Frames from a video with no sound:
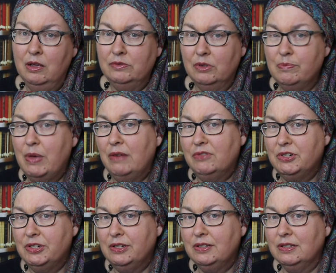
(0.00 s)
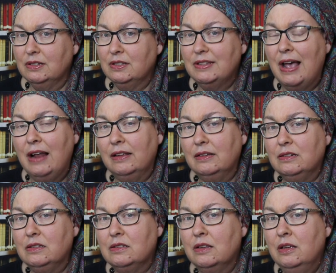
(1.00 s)
from beverages and
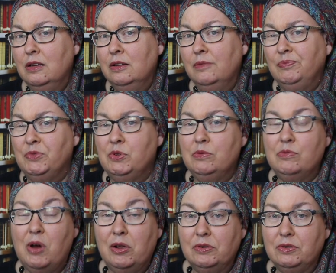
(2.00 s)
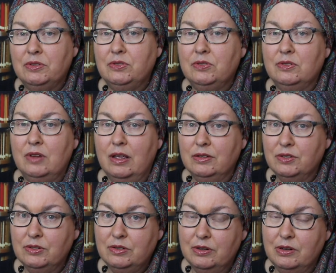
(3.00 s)
salads to roasts and
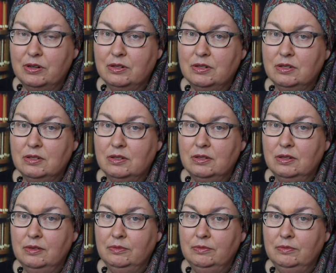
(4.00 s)
desserts.